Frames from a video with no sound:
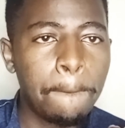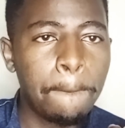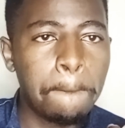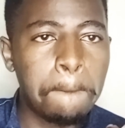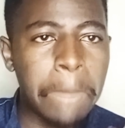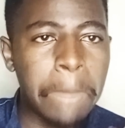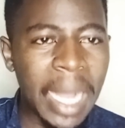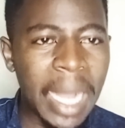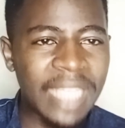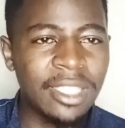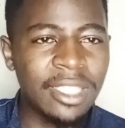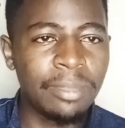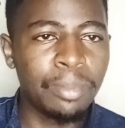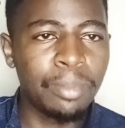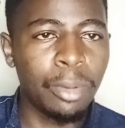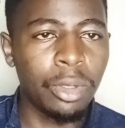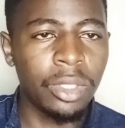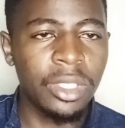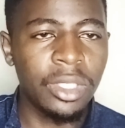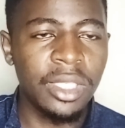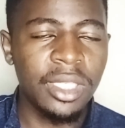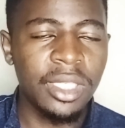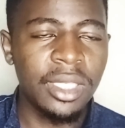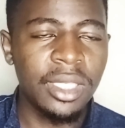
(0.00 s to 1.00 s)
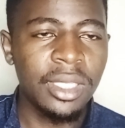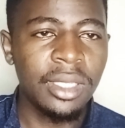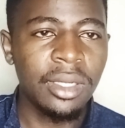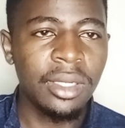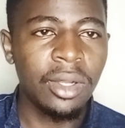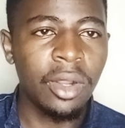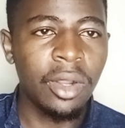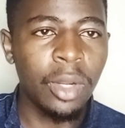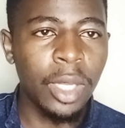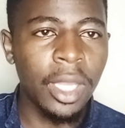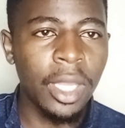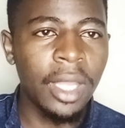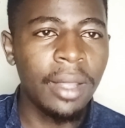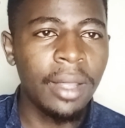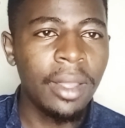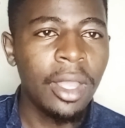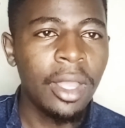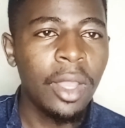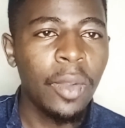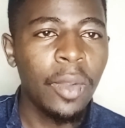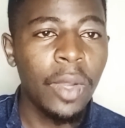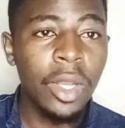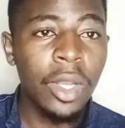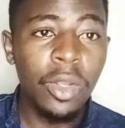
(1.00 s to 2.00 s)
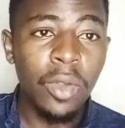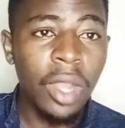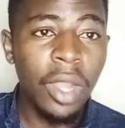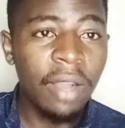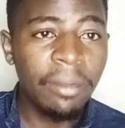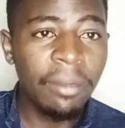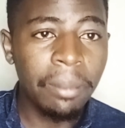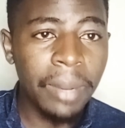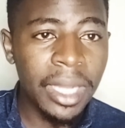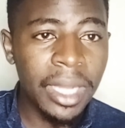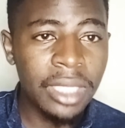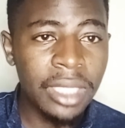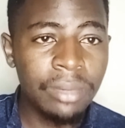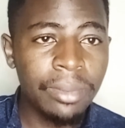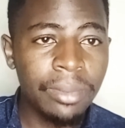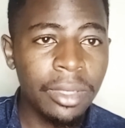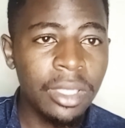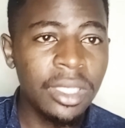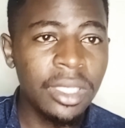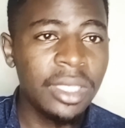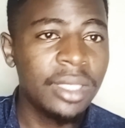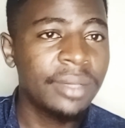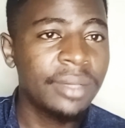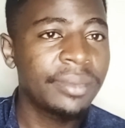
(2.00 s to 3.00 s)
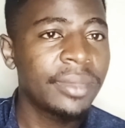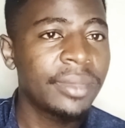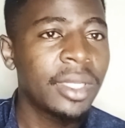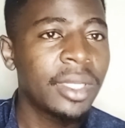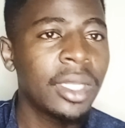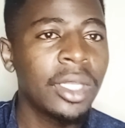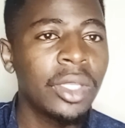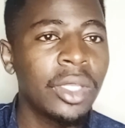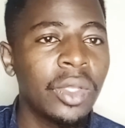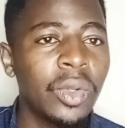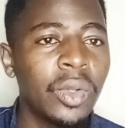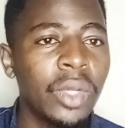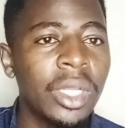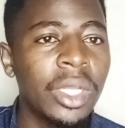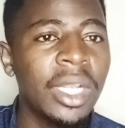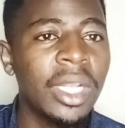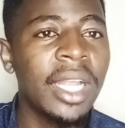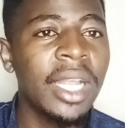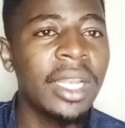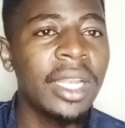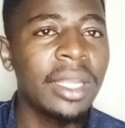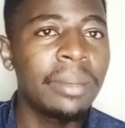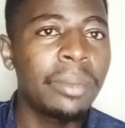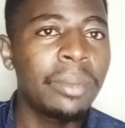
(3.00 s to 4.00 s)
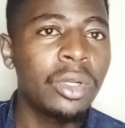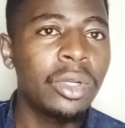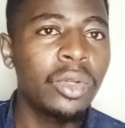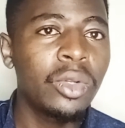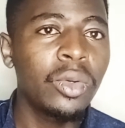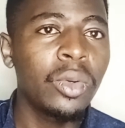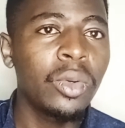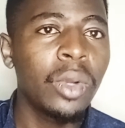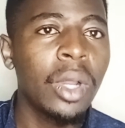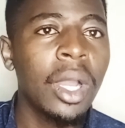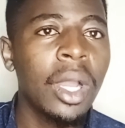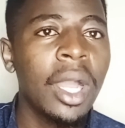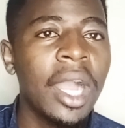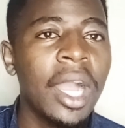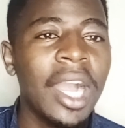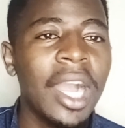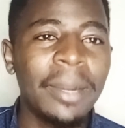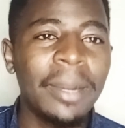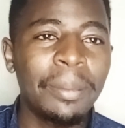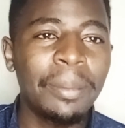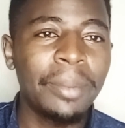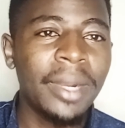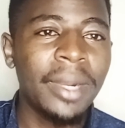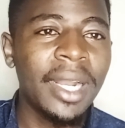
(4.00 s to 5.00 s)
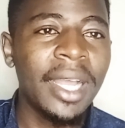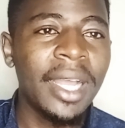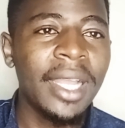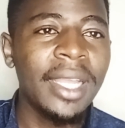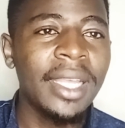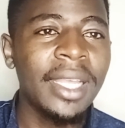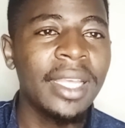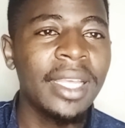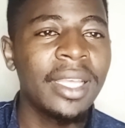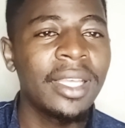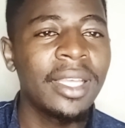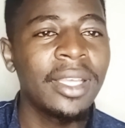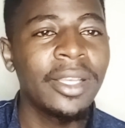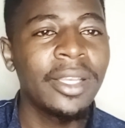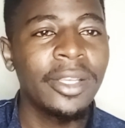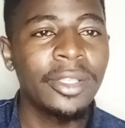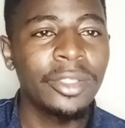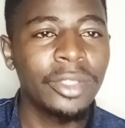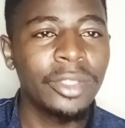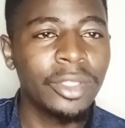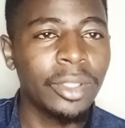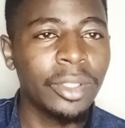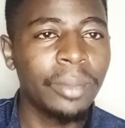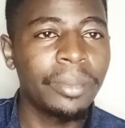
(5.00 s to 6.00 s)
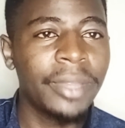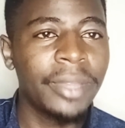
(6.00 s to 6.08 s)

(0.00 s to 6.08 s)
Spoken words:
passport. Okay, when you have passport, you will enable to apply job.